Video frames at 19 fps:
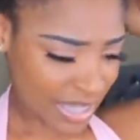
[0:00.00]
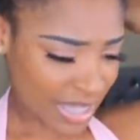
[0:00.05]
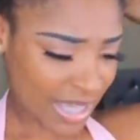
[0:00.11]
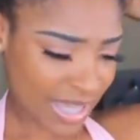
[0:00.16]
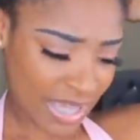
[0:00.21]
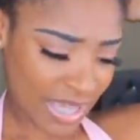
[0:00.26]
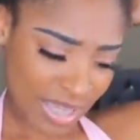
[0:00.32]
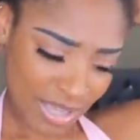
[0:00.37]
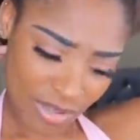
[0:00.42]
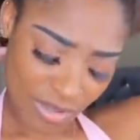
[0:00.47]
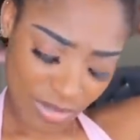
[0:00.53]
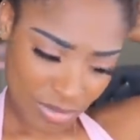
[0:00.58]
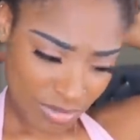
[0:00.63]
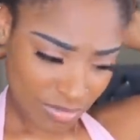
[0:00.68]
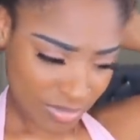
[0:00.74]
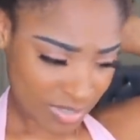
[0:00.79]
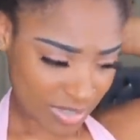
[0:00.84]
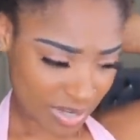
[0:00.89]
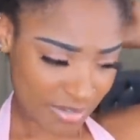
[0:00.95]
I ain't gonna
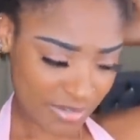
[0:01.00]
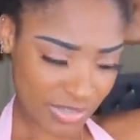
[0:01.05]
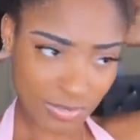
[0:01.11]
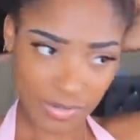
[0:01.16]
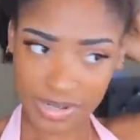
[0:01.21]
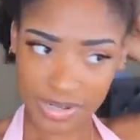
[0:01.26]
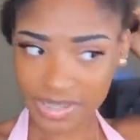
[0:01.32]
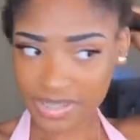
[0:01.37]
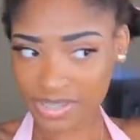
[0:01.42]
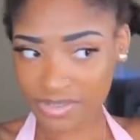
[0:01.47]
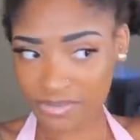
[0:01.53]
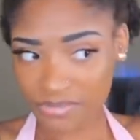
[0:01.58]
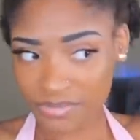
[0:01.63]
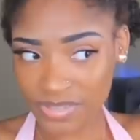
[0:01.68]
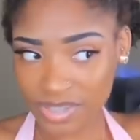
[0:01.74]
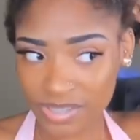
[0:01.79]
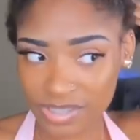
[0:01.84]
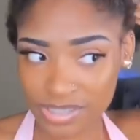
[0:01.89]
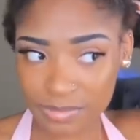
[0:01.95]
hold y'all. It's working. It
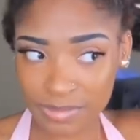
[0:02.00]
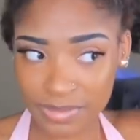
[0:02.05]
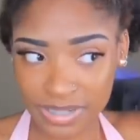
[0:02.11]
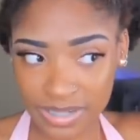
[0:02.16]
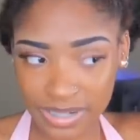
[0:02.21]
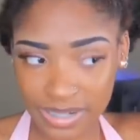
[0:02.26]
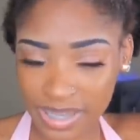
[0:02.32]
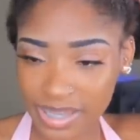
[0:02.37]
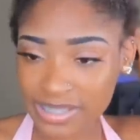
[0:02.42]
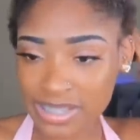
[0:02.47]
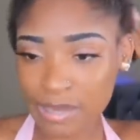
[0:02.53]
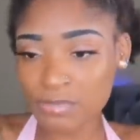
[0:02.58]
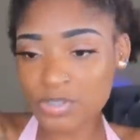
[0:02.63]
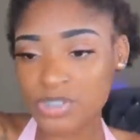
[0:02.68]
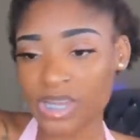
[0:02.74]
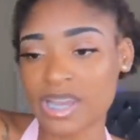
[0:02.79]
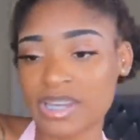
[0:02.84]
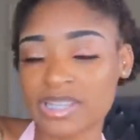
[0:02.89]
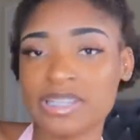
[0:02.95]
feels pretty nice. I'm gonna
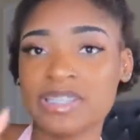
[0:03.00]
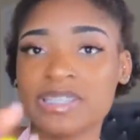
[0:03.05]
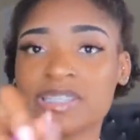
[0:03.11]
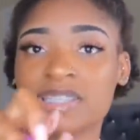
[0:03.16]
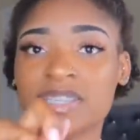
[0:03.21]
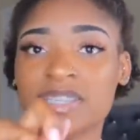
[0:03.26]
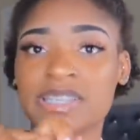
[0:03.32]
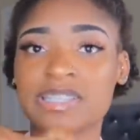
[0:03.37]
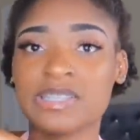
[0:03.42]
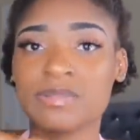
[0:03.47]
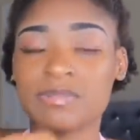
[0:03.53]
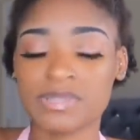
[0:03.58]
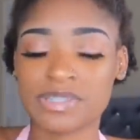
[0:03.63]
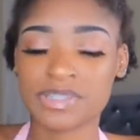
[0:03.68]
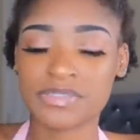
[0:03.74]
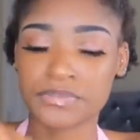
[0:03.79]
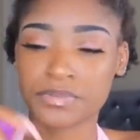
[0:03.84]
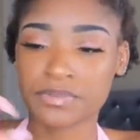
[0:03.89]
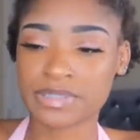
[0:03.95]
try this and see what
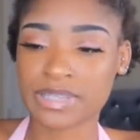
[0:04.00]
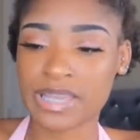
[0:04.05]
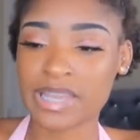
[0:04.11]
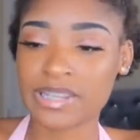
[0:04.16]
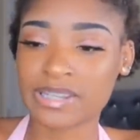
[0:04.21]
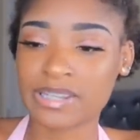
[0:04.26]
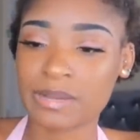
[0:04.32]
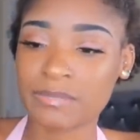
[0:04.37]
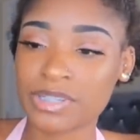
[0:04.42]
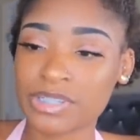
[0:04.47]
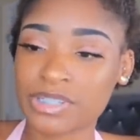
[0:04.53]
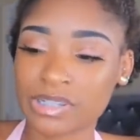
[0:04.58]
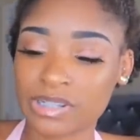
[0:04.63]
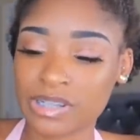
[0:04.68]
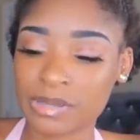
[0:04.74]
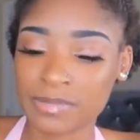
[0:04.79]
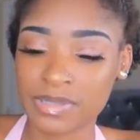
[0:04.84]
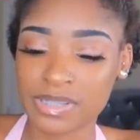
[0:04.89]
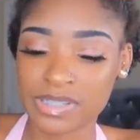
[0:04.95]
this feels like. And then I'm gonna shut
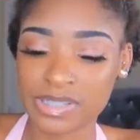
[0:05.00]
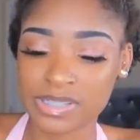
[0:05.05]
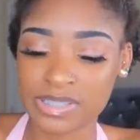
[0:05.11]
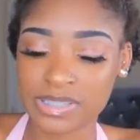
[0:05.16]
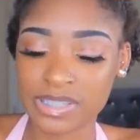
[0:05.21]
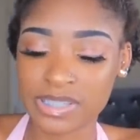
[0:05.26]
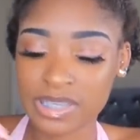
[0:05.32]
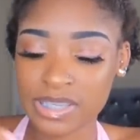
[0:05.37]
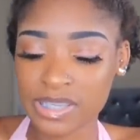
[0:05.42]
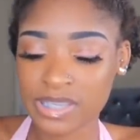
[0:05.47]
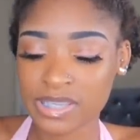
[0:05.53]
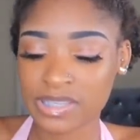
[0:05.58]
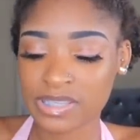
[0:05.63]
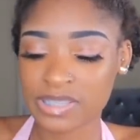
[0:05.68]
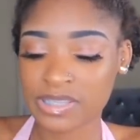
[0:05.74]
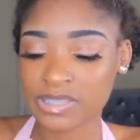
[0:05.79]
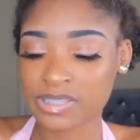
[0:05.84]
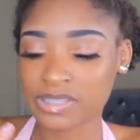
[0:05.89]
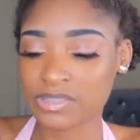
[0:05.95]
up and
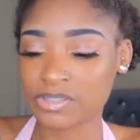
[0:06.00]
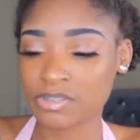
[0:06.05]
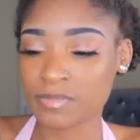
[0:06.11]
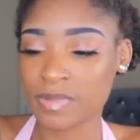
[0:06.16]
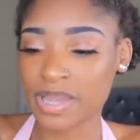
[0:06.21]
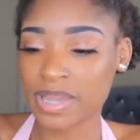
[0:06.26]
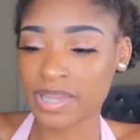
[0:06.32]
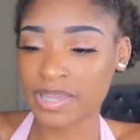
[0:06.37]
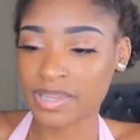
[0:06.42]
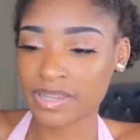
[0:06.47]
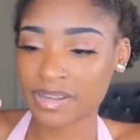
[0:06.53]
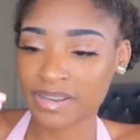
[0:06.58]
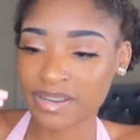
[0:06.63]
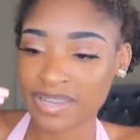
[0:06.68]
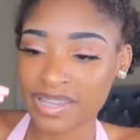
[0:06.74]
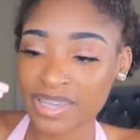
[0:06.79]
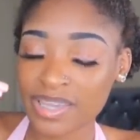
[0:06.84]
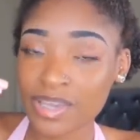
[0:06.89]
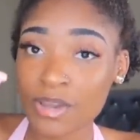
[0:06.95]
just do my hair.
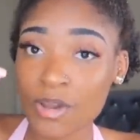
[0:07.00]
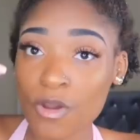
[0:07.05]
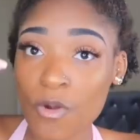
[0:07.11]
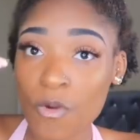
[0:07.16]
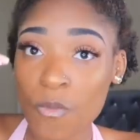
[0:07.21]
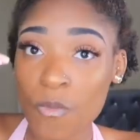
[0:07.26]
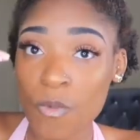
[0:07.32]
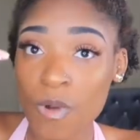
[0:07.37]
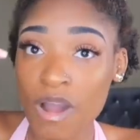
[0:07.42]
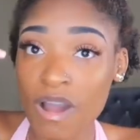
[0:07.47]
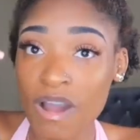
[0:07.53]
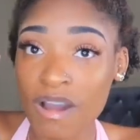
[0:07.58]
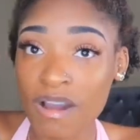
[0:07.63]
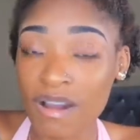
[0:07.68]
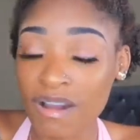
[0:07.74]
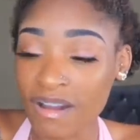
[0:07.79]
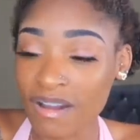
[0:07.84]
Ew, whoa.